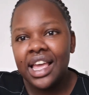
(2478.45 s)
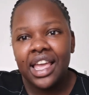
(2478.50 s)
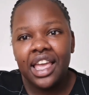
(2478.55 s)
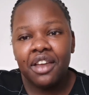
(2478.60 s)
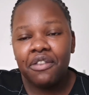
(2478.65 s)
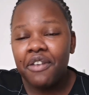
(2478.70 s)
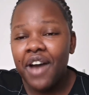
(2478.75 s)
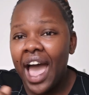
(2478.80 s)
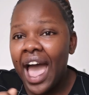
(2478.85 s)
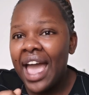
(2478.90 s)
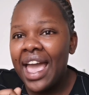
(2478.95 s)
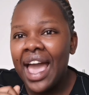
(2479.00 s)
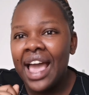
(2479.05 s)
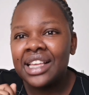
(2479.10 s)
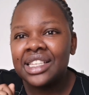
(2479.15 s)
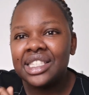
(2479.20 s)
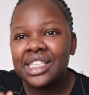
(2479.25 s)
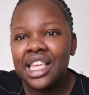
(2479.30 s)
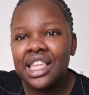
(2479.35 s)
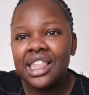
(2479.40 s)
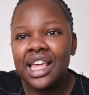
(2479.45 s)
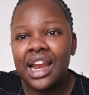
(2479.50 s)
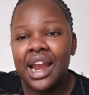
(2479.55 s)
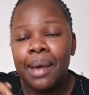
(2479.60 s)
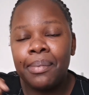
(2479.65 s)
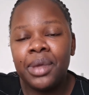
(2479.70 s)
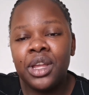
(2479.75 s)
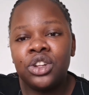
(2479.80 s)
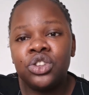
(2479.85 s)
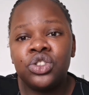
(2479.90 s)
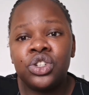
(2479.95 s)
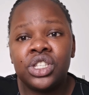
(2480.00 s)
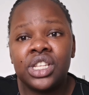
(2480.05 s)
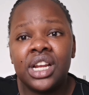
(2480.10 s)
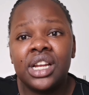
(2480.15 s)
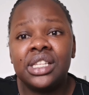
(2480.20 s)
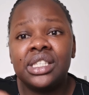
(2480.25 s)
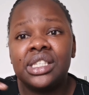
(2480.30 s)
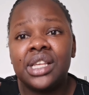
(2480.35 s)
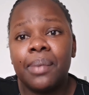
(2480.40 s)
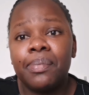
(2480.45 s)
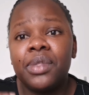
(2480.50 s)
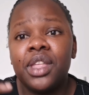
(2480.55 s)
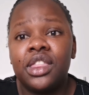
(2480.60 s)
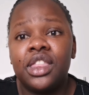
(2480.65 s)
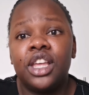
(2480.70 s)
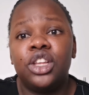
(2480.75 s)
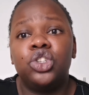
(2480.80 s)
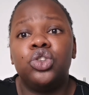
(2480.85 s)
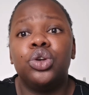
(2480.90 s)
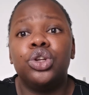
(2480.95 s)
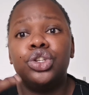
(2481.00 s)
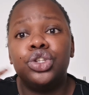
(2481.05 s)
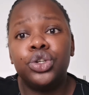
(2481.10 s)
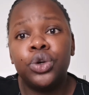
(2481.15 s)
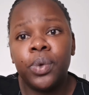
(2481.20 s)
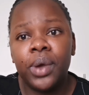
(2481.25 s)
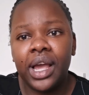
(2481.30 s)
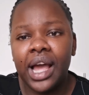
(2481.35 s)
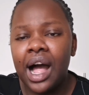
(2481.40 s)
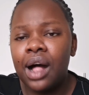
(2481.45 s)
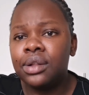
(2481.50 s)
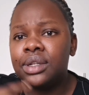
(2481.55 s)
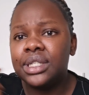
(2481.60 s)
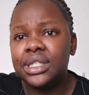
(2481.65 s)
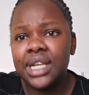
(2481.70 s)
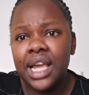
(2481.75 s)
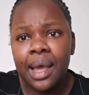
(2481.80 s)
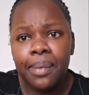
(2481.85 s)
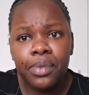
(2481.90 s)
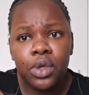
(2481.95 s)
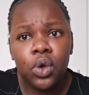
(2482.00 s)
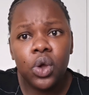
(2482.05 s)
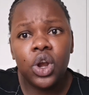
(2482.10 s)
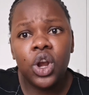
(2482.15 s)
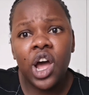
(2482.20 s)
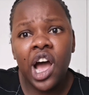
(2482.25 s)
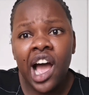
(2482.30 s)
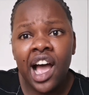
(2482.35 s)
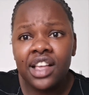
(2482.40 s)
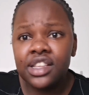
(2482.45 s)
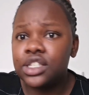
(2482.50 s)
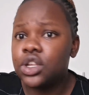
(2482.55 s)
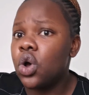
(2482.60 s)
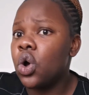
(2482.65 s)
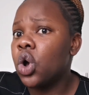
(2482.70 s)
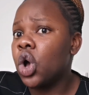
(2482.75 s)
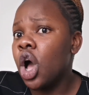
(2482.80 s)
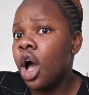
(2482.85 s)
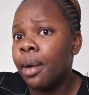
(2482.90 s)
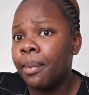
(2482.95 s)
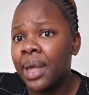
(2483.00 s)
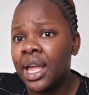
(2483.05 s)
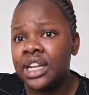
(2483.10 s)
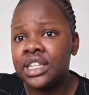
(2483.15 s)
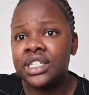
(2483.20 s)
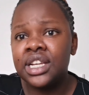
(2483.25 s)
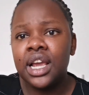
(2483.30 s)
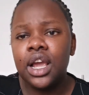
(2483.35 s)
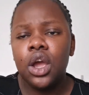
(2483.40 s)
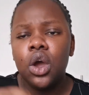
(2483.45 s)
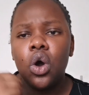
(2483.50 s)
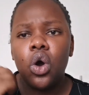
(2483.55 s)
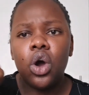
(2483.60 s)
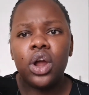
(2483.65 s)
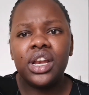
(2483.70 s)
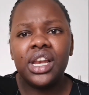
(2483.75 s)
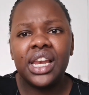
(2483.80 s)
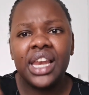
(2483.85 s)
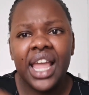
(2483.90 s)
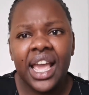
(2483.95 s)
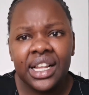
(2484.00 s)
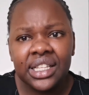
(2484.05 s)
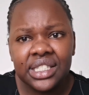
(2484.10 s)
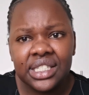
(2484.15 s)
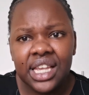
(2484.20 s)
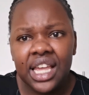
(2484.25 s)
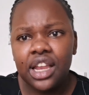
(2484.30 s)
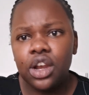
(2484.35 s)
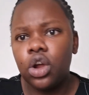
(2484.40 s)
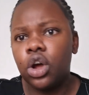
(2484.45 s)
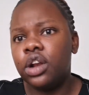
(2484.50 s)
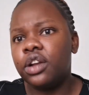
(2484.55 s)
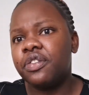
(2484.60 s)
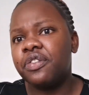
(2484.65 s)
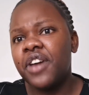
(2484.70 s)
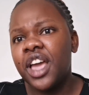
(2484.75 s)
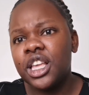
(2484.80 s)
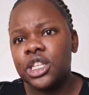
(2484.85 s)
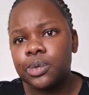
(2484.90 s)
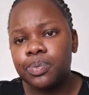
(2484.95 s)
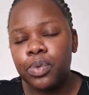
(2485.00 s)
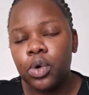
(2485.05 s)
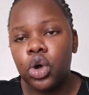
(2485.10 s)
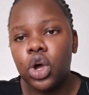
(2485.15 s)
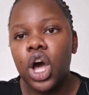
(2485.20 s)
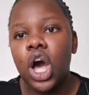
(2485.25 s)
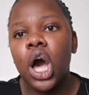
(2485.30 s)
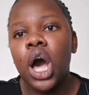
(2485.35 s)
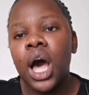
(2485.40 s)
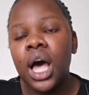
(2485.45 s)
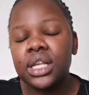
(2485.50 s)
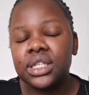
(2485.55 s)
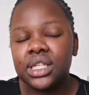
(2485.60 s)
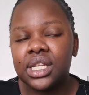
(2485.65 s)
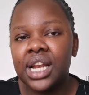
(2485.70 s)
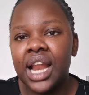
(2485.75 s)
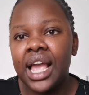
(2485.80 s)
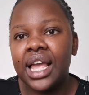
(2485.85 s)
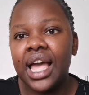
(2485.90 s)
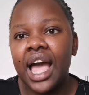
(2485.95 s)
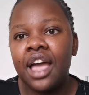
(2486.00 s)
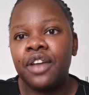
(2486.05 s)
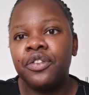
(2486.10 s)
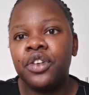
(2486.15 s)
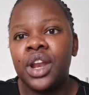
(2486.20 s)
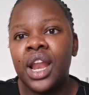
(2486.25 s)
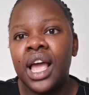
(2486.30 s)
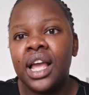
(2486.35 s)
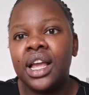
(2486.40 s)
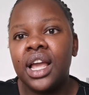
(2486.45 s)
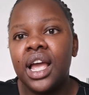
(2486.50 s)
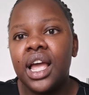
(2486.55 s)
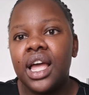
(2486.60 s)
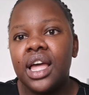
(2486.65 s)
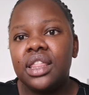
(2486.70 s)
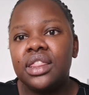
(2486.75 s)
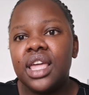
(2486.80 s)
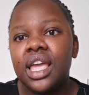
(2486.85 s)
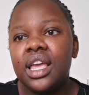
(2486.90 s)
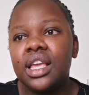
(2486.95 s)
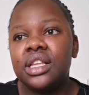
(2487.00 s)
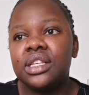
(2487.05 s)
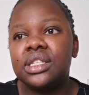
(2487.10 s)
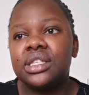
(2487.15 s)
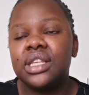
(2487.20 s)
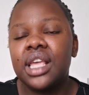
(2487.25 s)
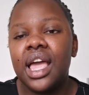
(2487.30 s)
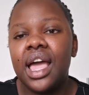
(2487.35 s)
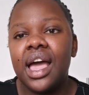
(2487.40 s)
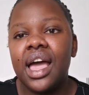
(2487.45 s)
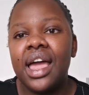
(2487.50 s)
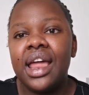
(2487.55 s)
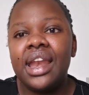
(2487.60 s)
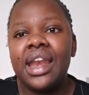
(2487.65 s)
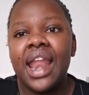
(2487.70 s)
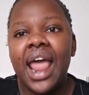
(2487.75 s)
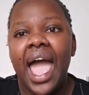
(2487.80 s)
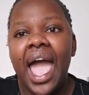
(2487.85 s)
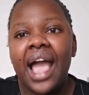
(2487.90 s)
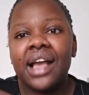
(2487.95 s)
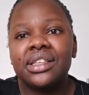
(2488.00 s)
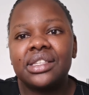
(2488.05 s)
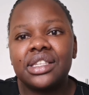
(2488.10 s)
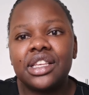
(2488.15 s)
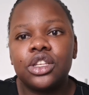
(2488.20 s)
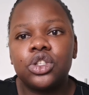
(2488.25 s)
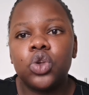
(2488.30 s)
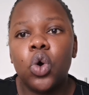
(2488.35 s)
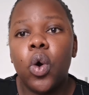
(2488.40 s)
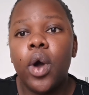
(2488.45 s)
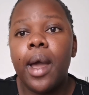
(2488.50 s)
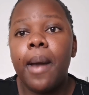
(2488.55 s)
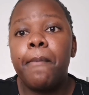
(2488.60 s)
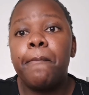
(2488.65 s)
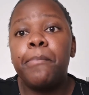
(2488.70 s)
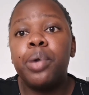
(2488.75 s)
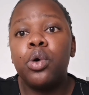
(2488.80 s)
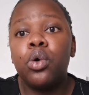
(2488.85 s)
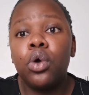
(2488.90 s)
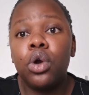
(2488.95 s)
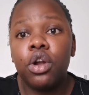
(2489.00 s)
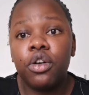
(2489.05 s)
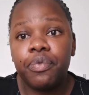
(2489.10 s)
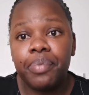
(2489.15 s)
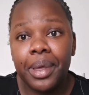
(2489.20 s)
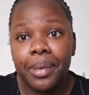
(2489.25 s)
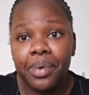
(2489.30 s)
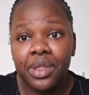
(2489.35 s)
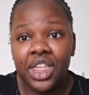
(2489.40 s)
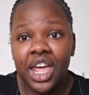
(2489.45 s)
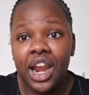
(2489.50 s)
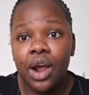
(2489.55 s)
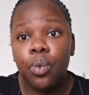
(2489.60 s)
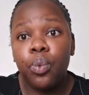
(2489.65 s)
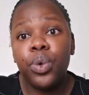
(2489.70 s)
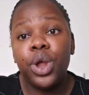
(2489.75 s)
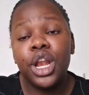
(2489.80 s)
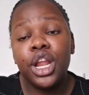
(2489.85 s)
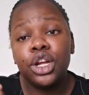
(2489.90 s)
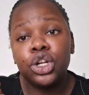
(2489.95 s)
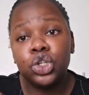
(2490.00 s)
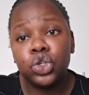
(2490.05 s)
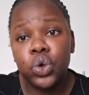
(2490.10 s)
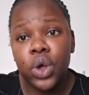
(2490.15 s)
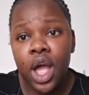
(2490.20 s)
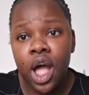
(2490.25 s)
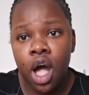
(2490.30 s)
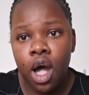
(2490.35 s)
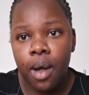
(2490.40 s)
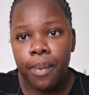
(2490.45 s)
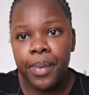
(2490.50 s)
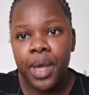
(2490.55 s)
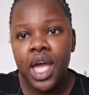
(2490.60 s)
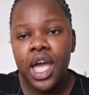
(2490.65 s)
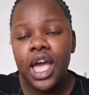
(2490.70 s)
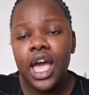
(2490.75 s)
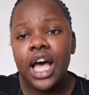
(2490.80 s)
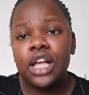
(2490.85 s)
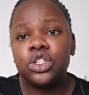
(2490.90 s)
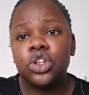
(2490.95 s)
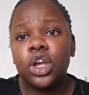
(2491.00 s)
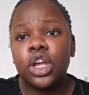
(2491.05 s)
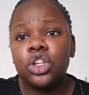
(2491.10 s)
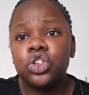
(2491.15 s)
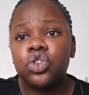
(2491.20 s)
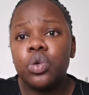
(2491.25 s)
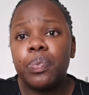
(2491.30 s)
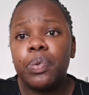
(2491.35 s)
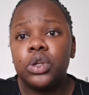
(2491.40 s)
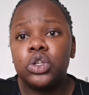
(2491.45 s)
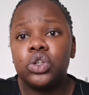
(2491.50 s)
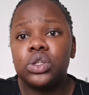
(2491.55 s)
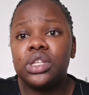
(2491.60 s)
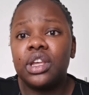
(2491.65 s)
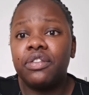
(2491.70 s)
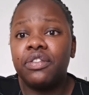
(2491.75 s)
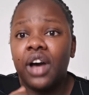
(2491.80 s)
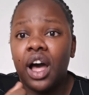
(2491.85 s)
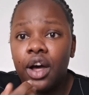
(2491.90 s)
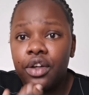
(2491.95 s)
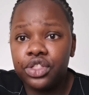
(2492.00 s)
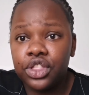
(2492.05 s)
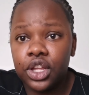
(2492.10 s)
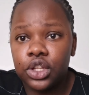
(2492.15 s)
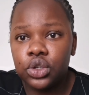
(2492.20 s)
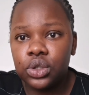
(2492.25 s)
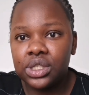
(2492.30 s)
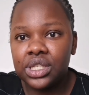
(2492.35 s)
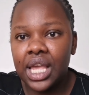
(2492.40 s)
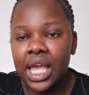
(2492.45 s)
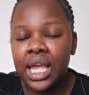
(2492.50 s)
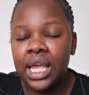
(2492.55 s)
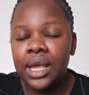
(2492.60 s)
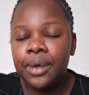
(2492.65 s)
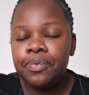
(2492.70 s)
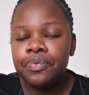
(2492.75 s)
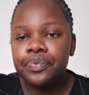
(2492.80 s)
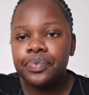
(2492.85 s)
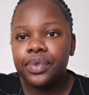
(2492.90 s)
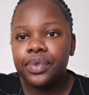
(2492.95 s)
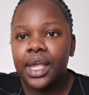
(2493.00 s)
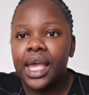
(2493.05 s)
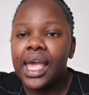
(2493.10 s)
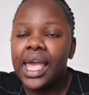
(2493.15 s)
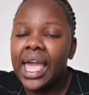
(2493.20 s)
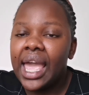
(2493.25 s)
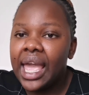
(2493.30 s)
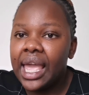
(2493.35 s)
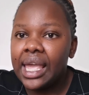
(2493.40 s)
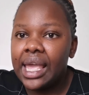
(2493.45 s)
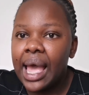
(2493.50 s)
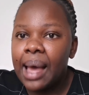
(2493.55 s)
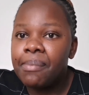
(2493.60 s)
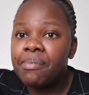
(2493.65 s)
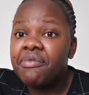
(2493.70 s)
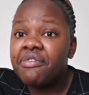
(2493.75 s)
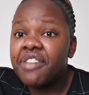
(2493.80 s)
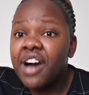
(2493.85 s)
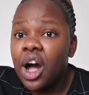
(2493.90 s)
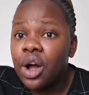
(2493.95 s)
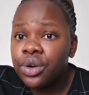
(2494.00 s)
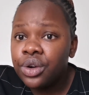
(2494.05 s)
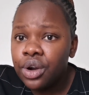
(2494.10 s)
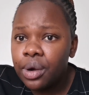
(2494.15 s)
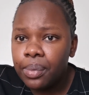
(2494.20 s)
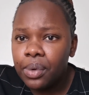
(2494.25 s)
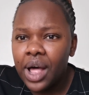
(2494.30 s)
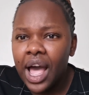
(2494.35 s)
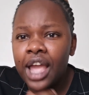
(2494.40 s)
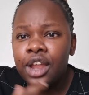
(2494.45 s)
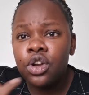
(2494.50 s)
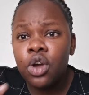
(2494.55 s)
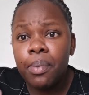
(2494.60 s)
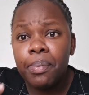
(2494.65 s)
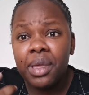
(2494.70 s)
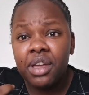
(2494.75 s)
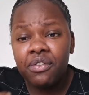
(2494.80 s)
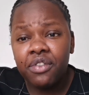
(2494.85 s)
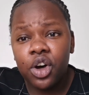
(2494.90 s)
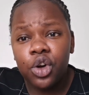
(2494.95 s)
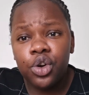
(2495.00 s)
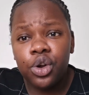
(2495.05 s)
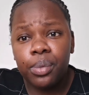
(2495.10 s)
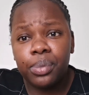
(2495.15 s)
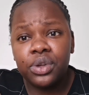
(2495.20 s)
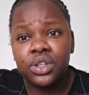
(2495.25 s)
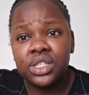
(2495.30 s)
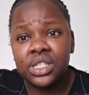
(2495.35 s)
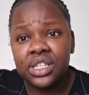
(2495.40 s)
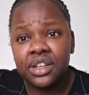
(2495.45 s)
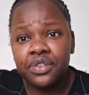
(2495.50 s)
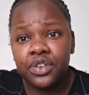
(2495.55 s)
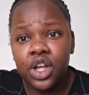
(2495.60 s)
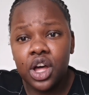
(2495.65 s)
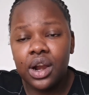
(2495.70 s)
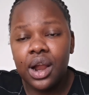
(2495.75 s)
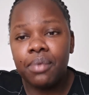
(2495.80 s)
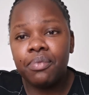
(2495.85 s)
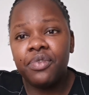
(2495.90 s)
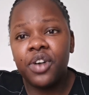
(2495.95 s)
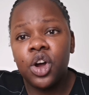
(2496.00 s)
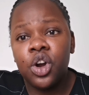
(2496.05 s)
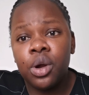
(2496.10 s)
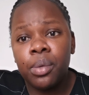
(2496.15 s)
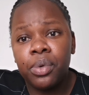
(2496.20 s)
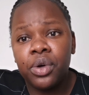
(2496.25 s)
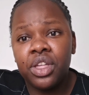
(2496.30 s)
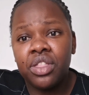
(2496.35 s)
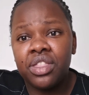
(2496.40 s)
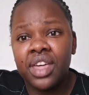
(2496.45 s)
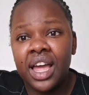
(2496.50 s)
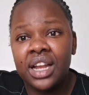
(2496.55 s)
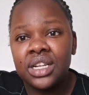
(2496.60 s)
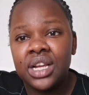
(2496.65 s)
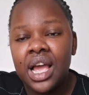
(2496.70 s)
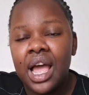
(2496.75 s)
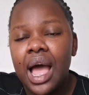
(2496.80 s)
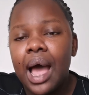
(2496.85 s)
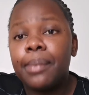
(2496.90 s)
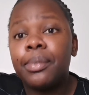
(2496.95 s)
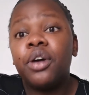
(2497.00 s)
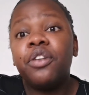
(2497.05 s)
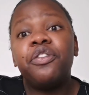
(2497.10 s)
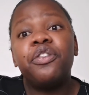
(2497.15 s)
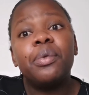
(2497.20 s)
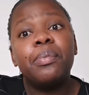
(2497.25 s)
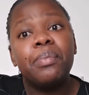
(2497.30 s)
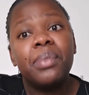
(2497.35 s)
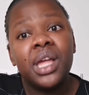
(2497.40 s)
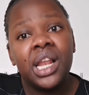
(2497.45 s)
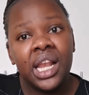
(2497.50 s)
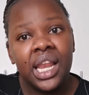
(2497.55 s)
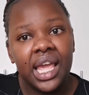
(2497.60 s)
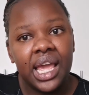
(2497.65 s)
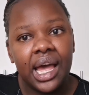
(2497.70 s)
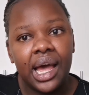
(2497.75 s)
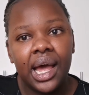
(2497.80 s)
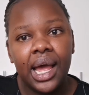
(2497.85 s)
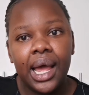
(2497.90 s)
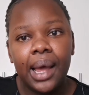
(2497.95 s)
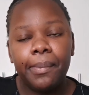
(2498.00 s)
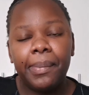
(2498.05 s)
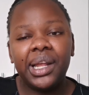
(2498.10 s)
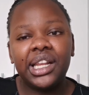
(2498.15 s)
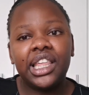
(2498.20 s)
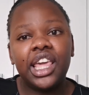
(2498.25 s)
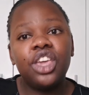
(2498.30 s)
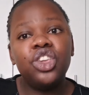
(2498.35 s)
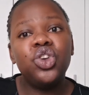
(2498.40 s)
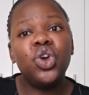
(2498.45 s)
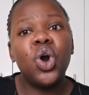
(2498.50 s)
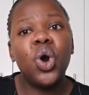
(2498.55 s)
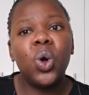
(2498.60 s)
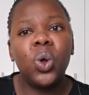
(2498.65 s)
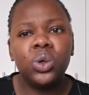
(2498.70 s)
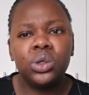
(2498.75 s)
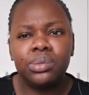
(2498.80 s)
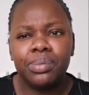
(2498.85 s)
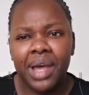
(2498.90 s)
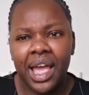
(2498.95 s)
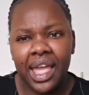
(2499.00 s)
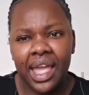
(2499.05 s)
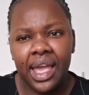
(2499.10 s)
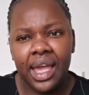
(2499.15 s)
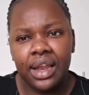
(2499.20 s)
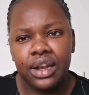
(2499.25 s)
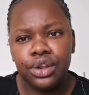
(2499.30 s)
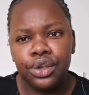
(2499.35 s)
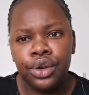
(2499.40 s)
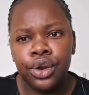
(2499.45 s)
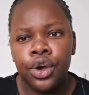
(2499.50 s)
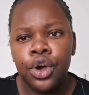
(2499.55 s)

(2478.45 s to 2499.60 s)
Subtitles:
If I see that I'm interested in something that you're doing, I'll DM you and ask, or comment on LinkedIn, on Facebook, ask. Like, I feel like there is an access or a pool of people that are willing to help, as long as you put yourself out there to say, hey, I'm vulnerable. I know being vulnerable is difficult. I'm vulnerable in that I'm not familiar, but can you hold my hand?